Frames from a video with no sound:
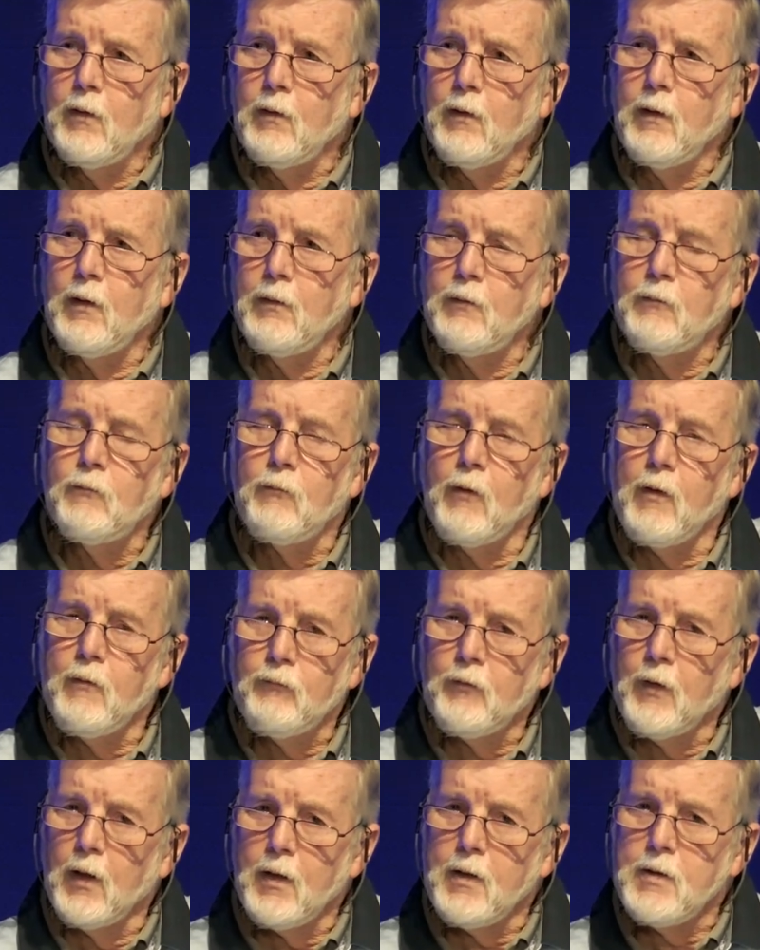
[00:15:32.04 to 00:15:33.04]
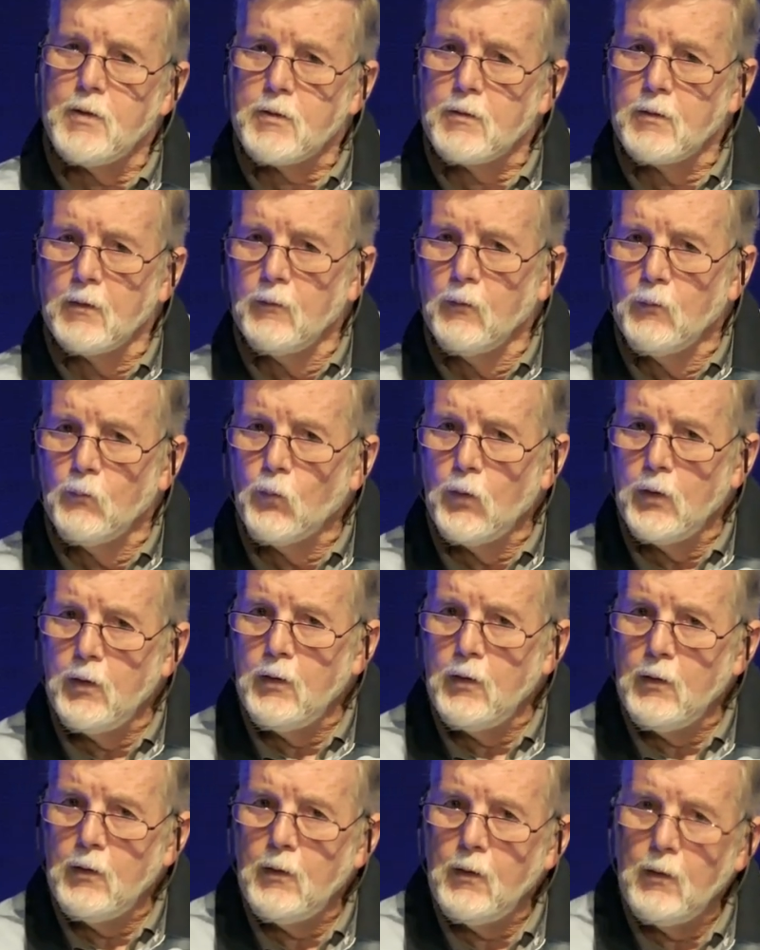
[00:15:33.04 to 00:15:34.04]
In Revelation,
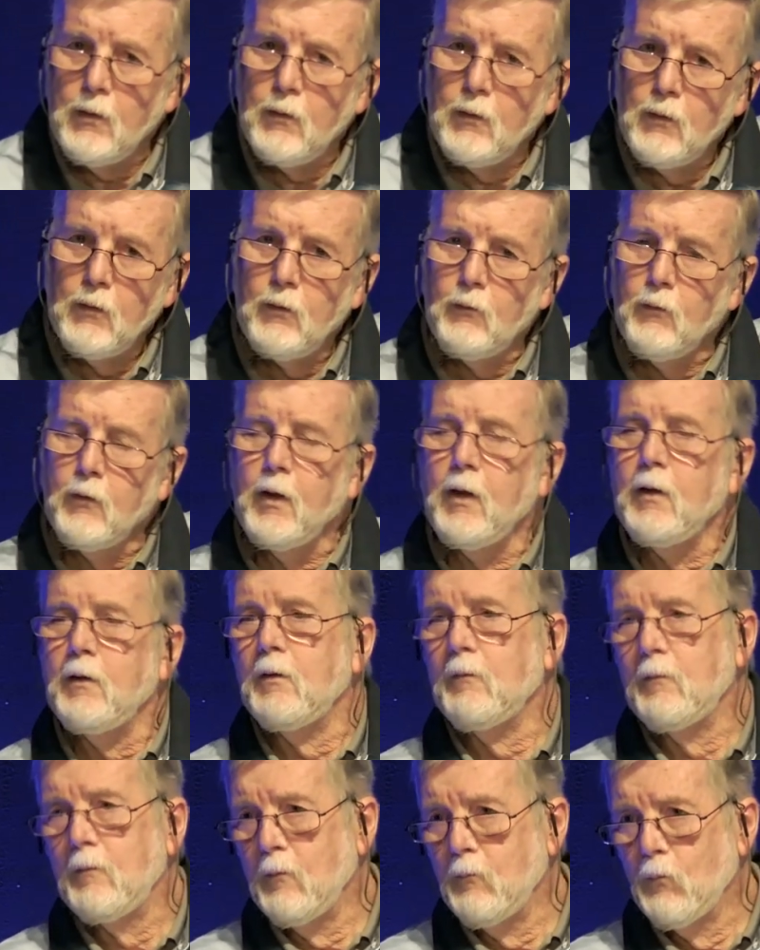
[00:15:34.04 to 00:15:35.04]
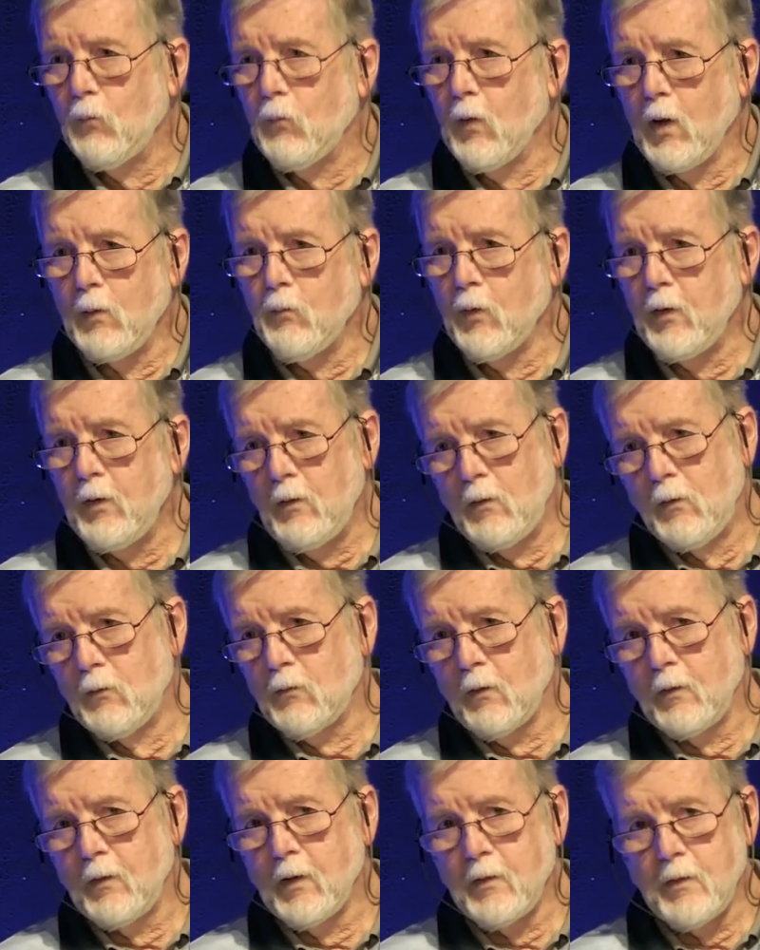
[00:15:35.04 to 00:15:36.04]
when we
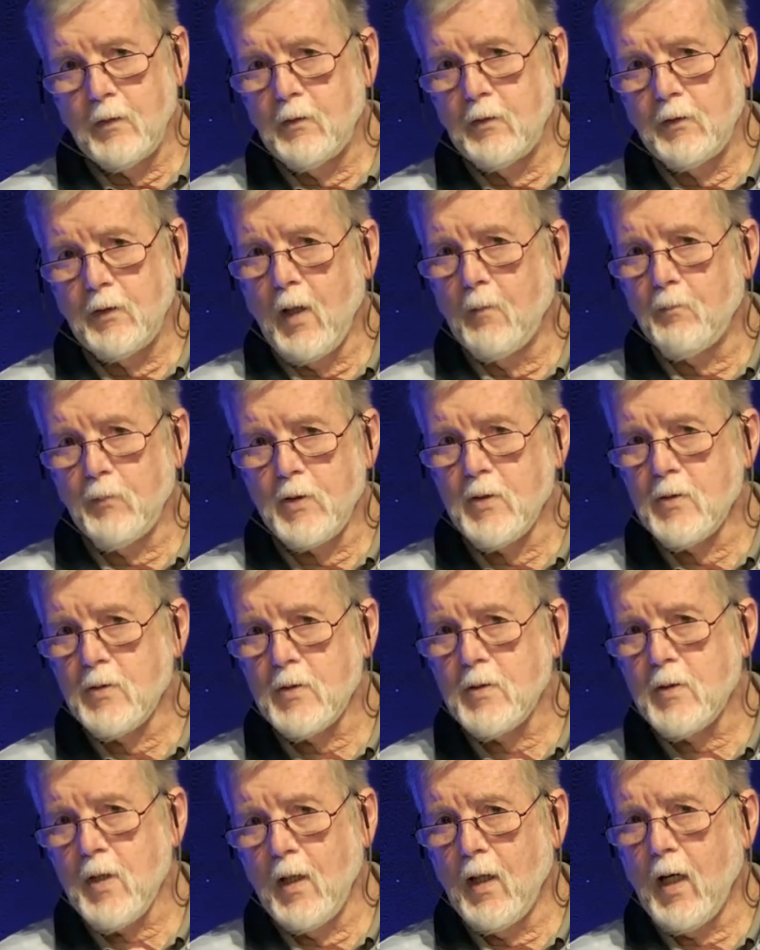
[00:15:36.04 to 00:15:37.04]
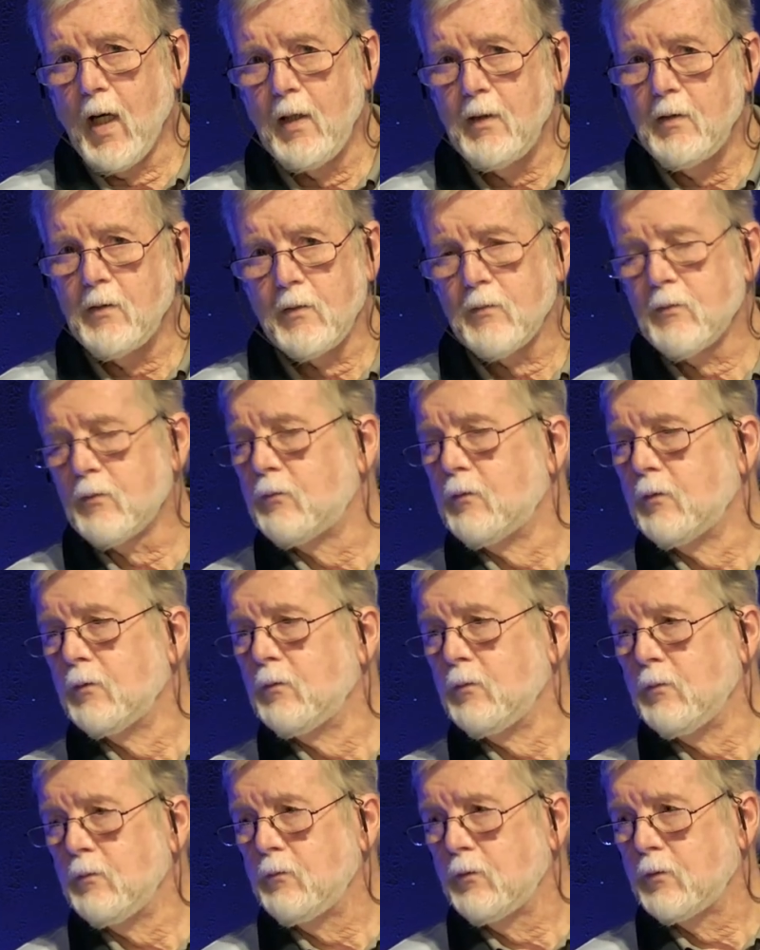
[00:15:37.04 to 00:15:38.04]
looked at chapters 8
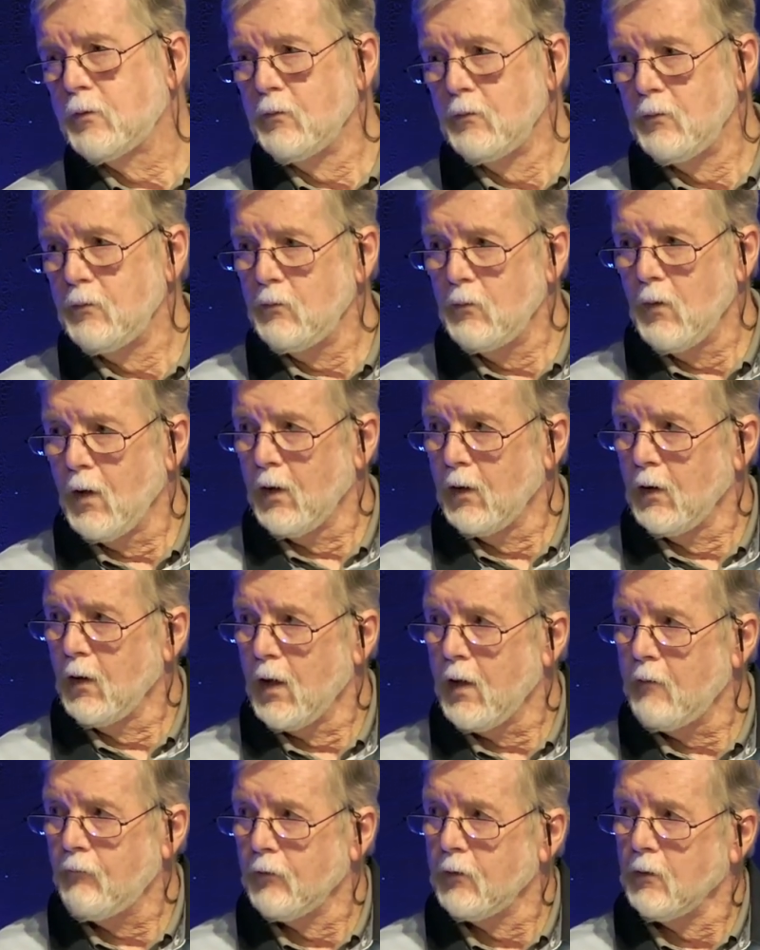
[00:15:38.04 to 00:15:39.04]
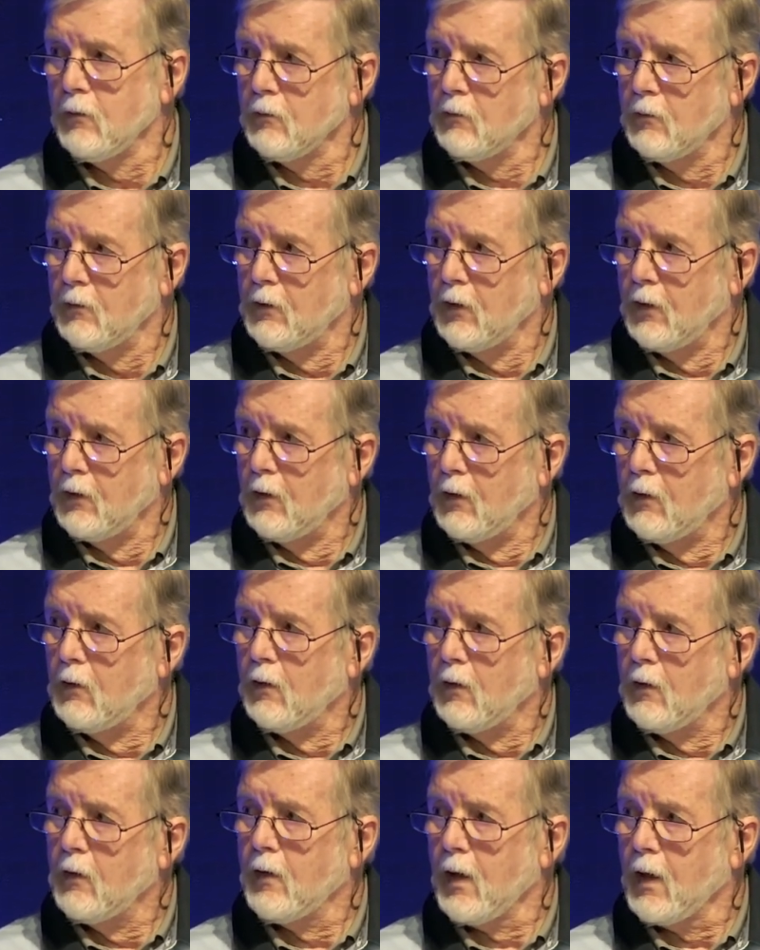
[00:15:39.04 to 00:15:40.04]
through to 11,
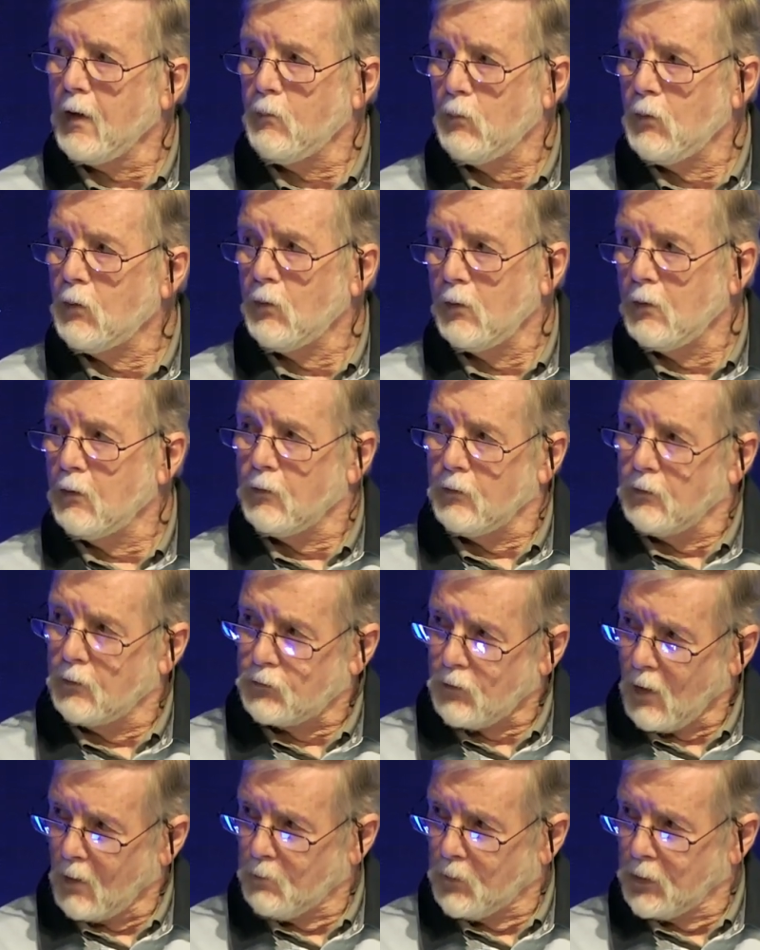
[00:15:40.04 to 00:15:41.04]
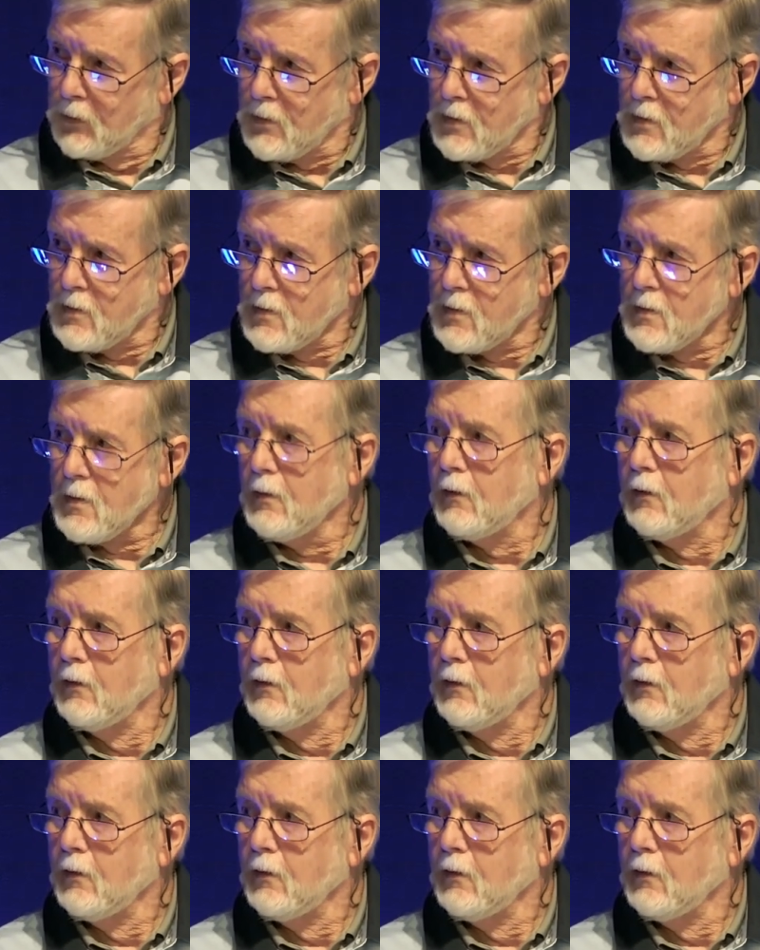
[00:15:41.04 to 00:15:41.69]
they were trumpets,